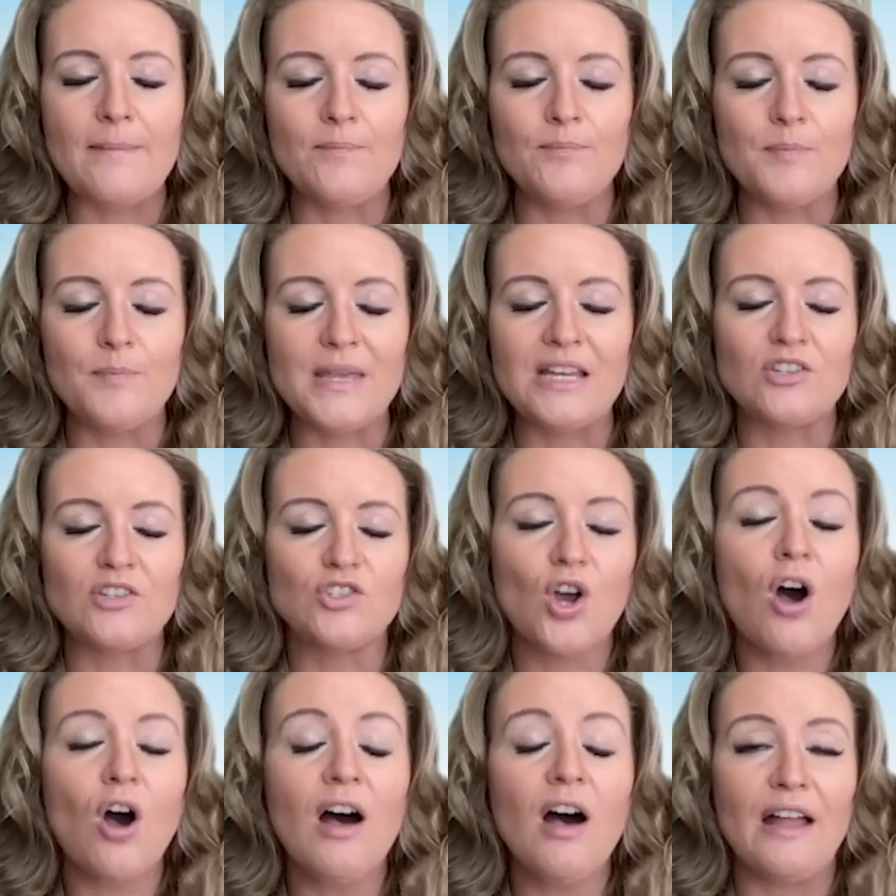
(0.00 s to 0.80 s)
being
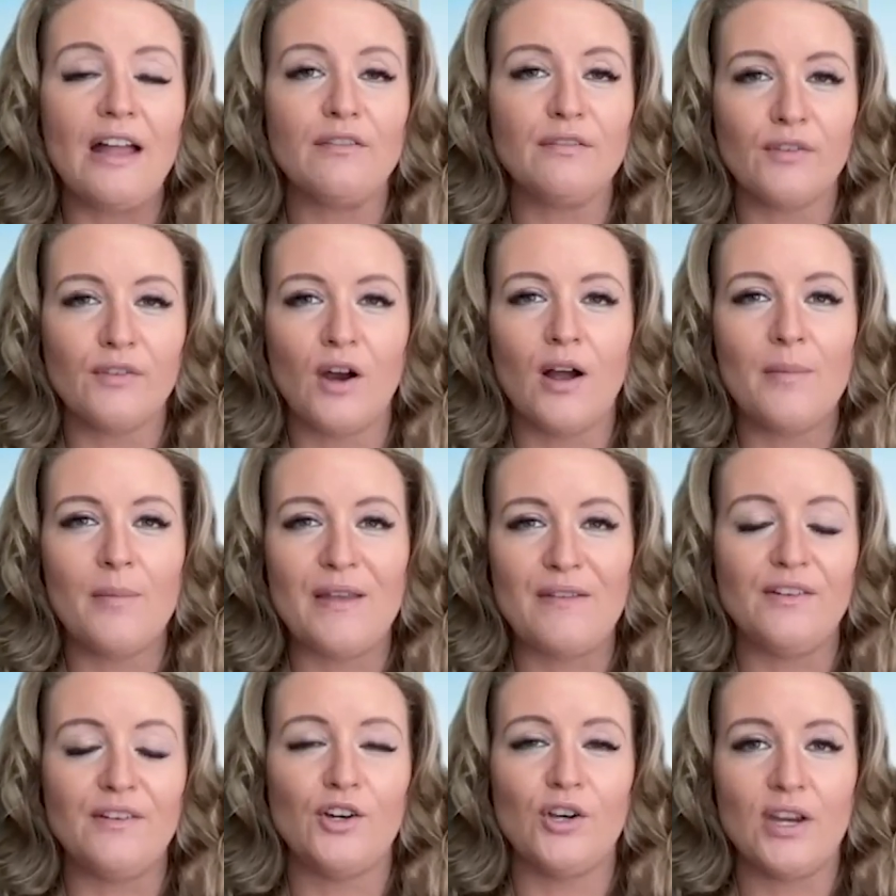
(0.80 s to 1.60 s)
taught from a
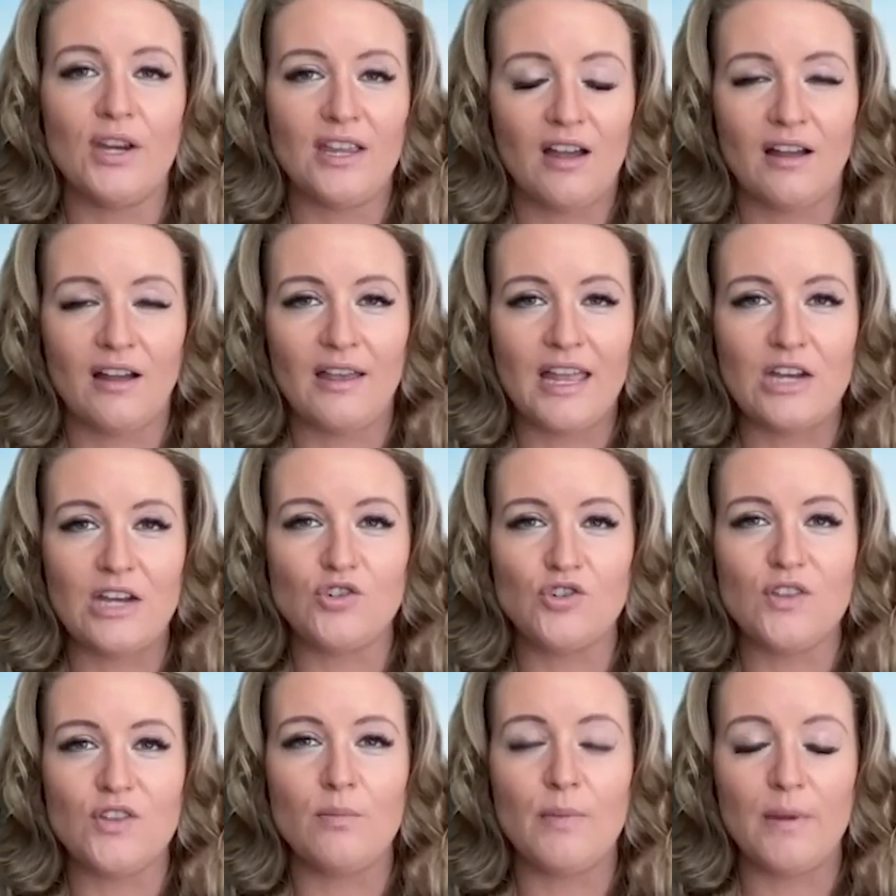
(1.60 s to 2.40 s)
very young
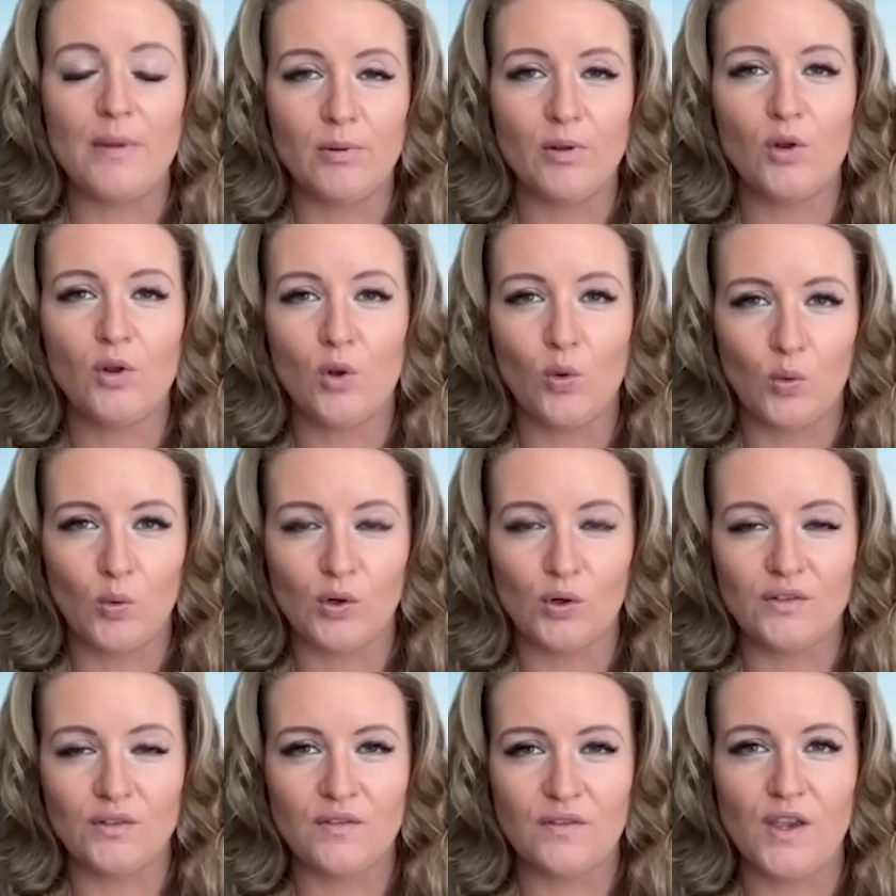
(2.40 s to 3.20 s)
age the biblical
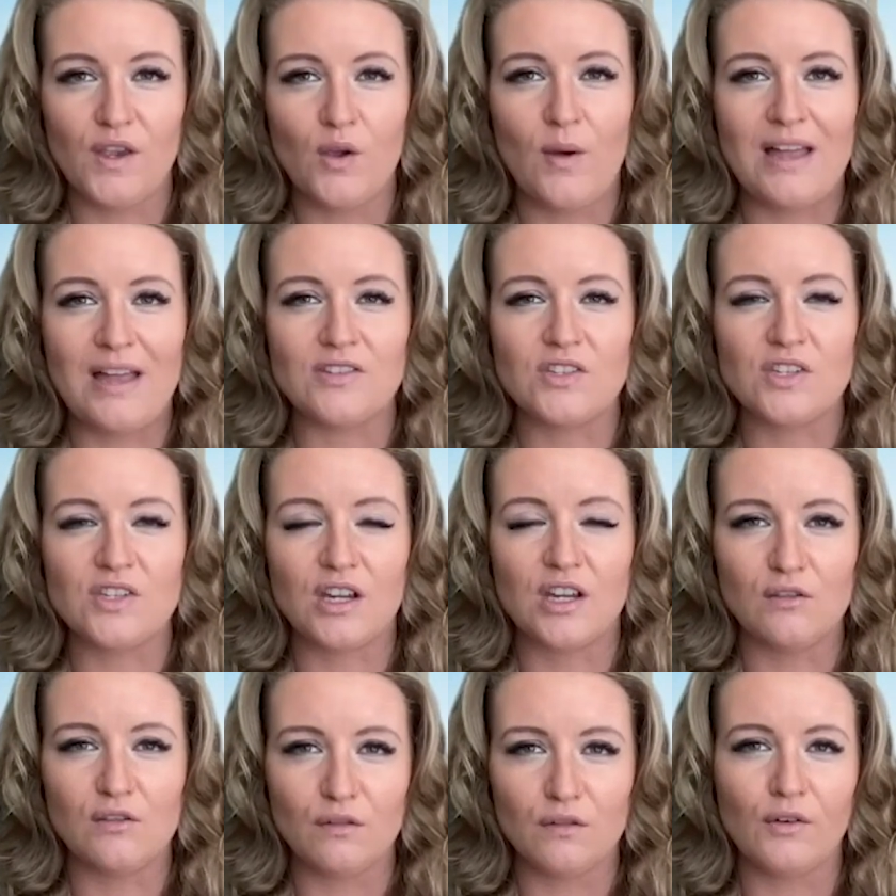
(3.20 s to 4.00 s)
worldview and to
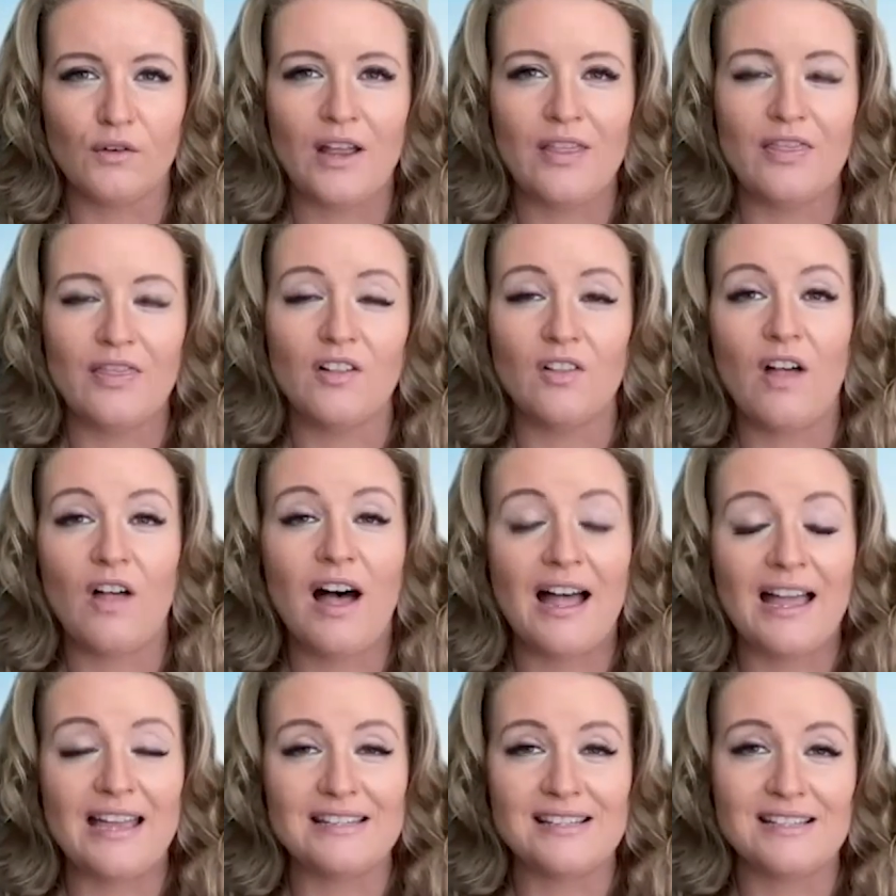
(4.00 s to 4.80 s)
confront the
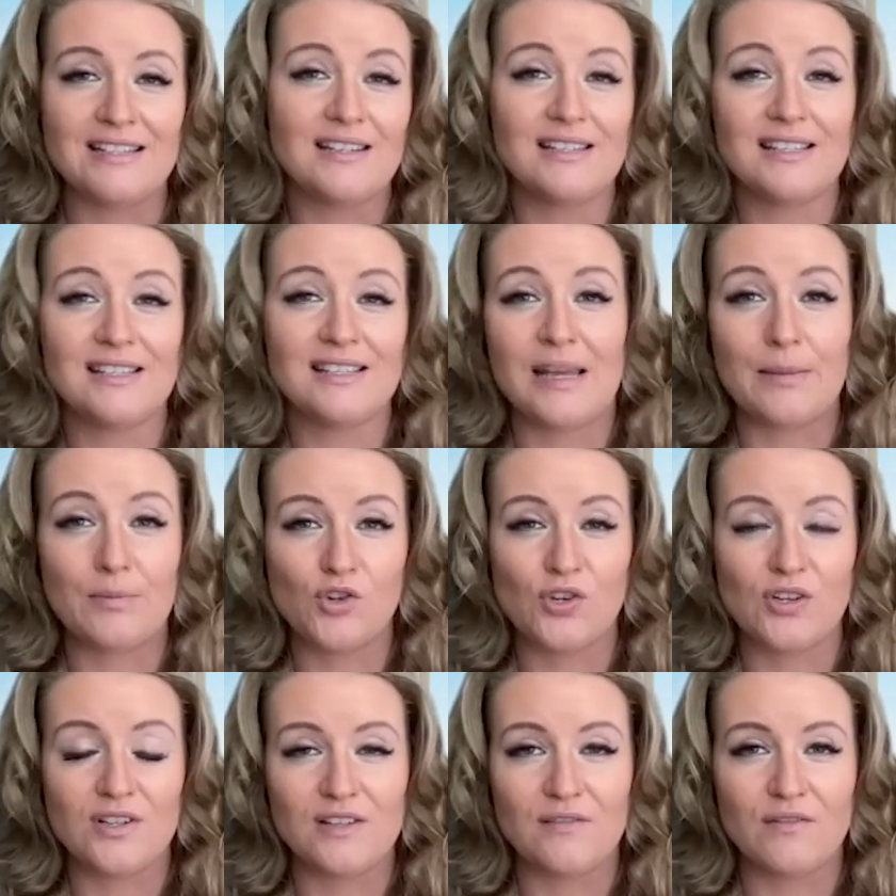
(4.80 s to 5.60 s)
lies and
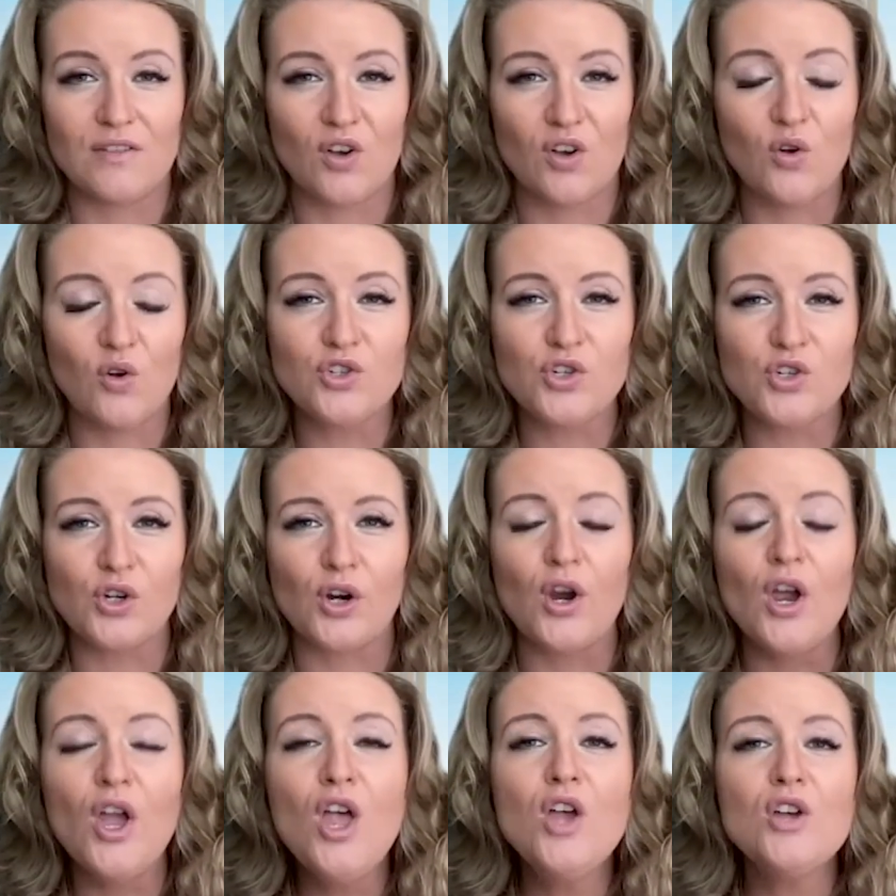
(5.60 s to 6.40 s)
deceptions of the
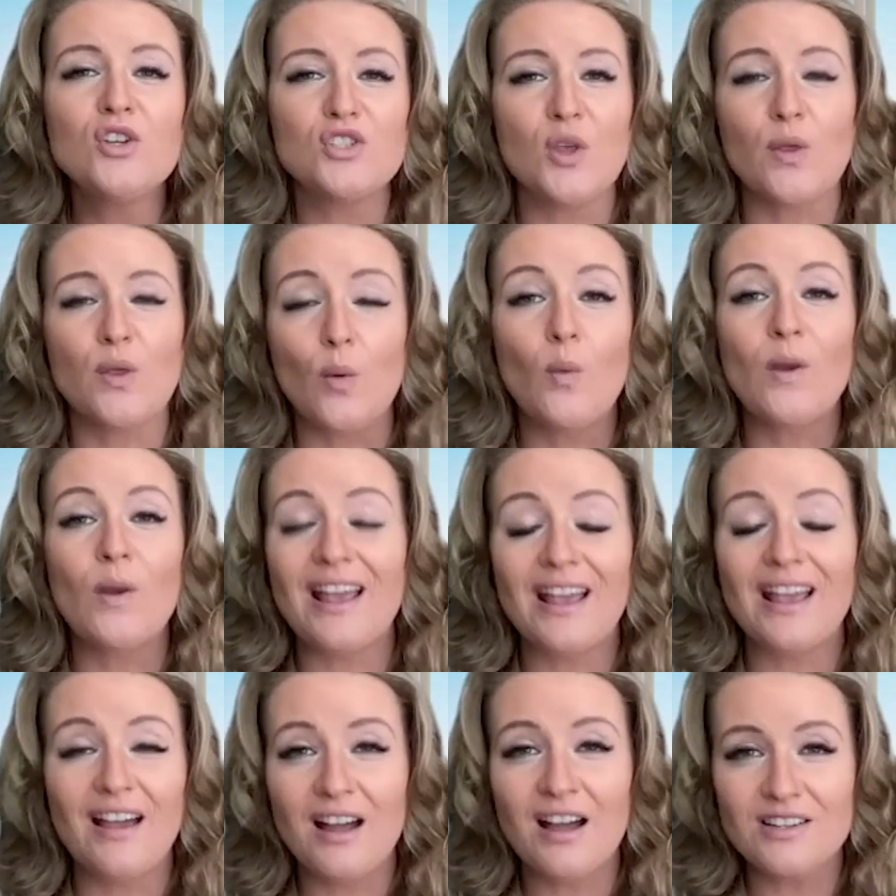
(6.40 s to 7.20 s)
culture, so that when I
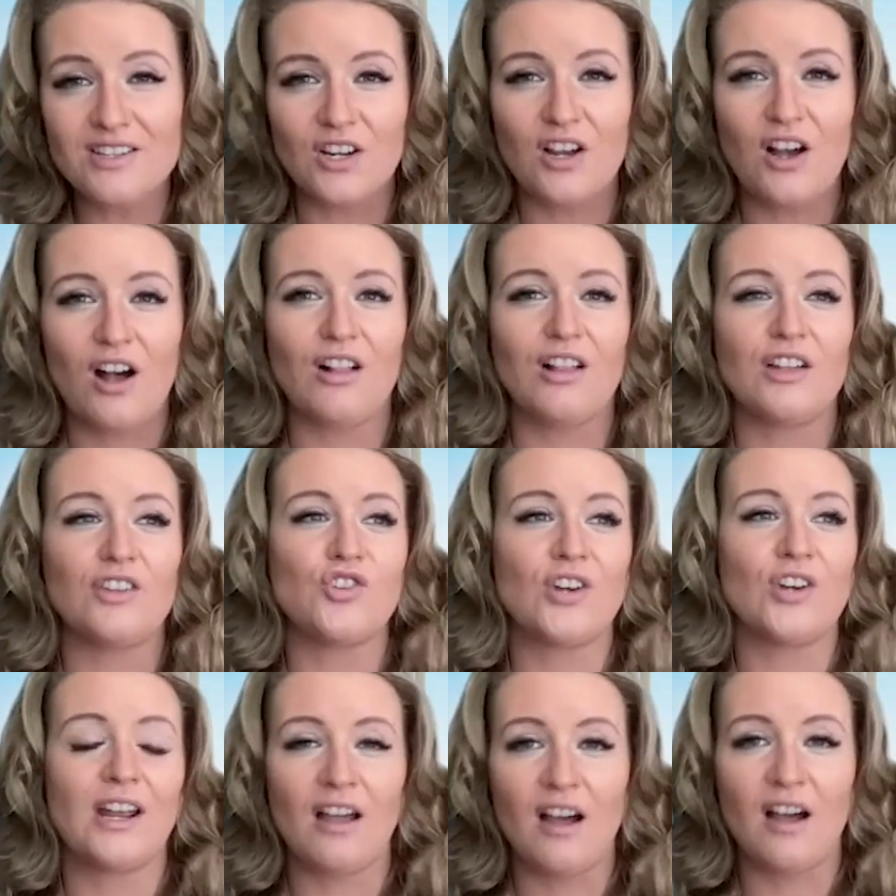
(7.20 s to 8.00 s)
got to college
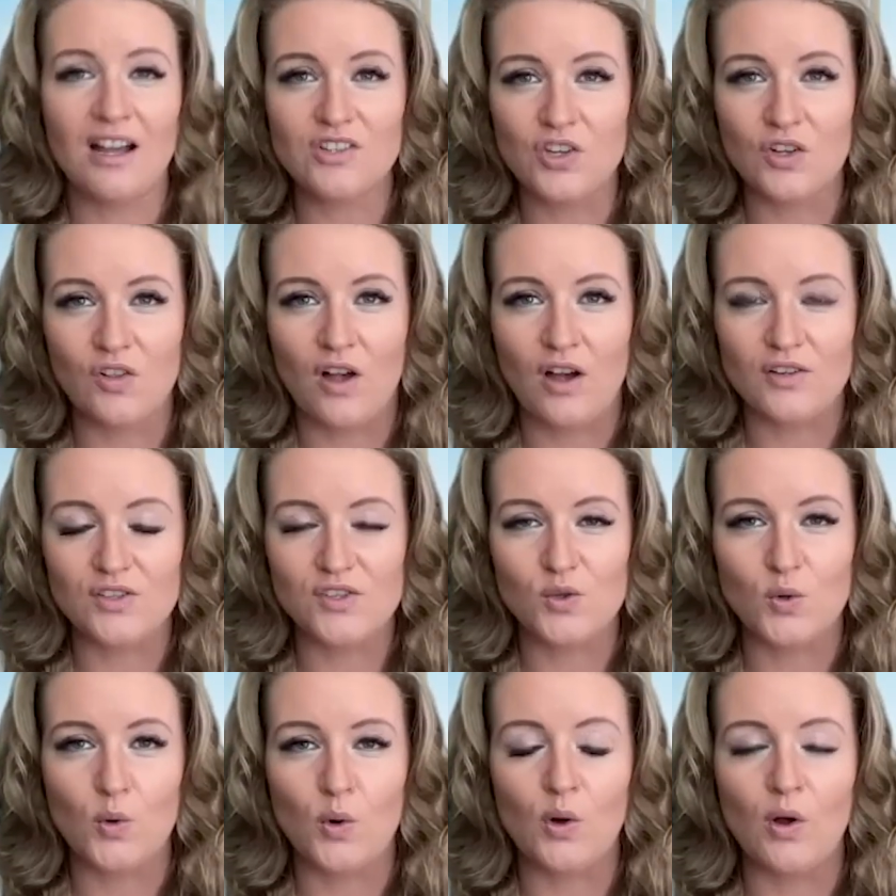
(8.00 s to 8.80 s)
and I got to law
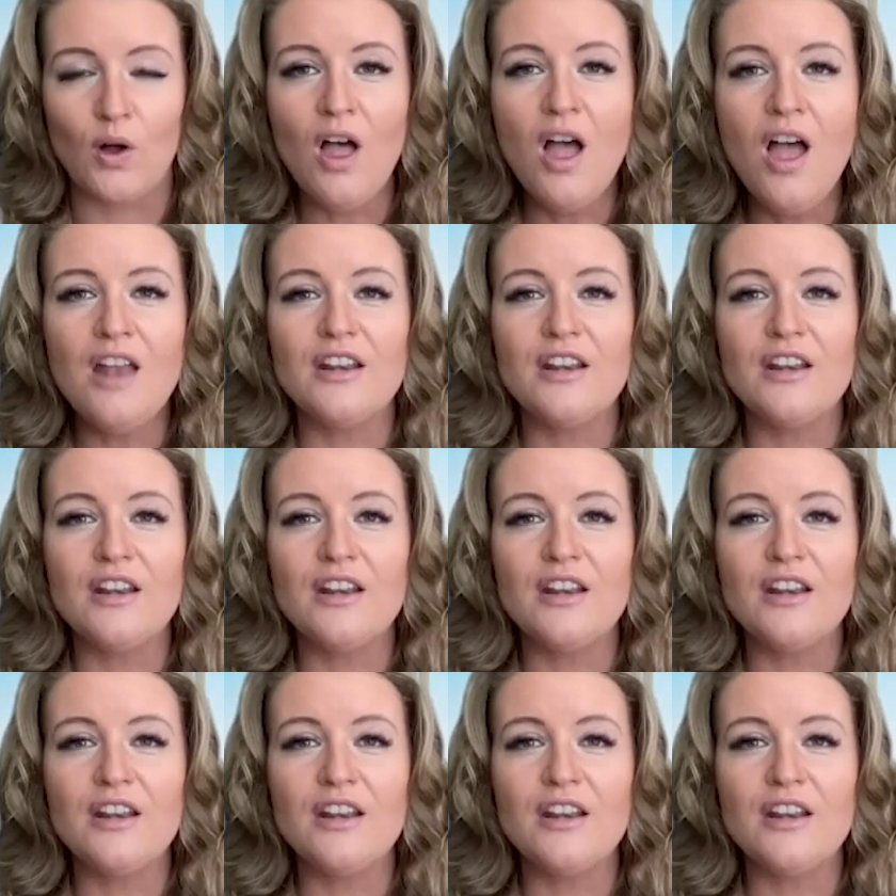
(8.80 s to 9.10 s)
school,